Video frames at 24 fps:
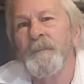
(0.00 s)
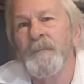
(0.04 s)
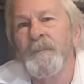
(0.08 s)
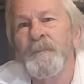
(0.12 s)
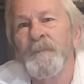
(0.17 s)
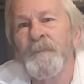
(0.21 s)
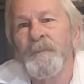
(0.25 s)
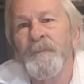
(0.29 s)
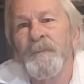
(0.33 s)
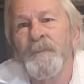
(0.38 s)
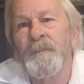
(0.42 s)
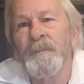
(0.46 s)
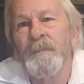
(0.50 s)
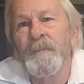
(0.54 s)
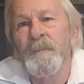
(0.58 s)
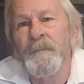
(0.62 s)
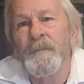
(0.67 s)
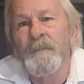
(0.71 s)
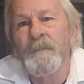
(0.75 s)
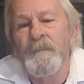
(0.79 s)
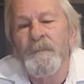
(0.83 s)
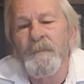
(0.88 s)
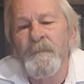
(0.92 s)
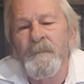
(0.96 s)

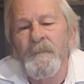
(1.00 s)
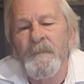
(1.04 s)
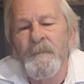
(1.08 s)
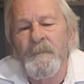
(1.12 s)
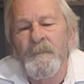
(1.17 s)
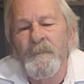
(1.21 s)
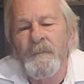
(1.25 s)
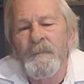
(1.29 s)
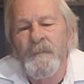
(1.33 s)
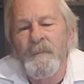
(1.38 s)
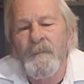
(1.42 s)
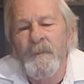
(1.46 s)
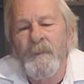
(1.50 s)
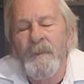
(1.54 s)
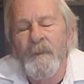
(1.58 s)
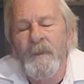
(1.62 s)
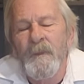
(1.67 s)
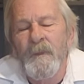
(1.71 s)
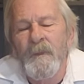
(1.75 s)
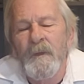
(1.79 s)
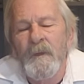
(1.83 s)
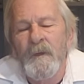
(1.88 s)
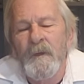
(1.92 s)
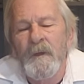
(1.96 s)

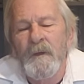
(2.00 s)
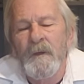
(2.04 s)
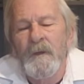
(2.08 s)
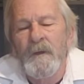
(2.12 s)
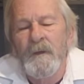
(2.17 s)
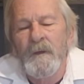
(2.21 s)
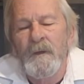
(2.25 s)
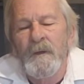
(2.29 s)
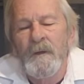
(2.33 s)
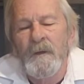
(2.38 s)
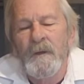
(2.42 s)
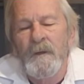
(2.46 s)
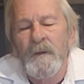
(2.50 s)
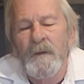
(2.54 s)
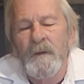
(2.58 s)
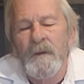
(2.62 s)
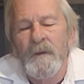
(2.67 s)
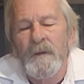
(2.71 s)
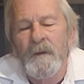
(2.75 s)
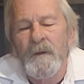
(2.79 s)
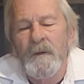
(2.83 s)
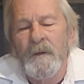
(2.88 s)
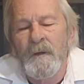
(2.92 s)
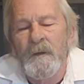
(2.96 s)

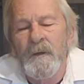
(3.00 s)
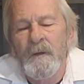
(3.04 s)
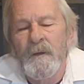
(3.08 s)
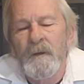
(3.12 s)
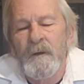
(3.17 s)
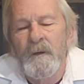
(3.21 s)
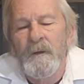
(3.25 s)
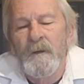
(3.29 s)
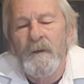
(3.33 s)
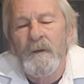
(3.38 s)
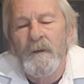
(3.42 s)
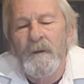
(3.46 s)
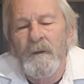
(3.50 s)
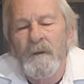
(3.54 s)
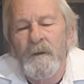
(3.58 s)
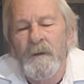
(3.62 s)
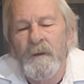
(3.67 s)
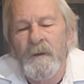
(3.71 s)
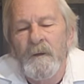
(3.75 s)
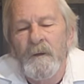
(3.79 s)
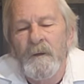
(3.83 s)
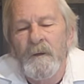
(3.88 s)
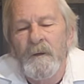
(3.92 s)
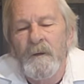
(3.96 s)

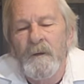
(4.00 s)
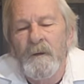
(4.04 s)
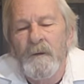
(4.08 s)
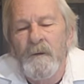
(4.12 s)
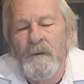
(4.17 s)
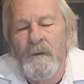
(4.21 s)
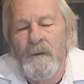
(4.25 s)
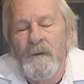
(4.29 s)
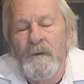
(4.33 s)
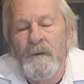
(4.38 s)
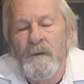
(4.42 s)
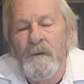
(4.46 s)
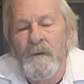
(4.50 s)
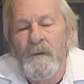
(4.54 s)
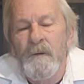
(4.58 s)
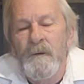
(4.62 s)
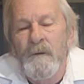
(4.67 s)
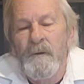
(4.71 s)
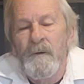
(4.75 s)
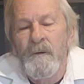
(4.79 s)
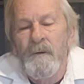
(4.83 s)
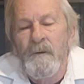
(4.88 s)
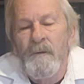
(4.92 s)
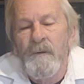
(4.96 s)

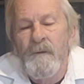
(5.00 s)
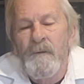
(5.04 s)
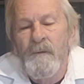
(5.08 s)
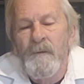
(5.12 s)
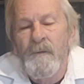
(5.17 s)
Nothing is said.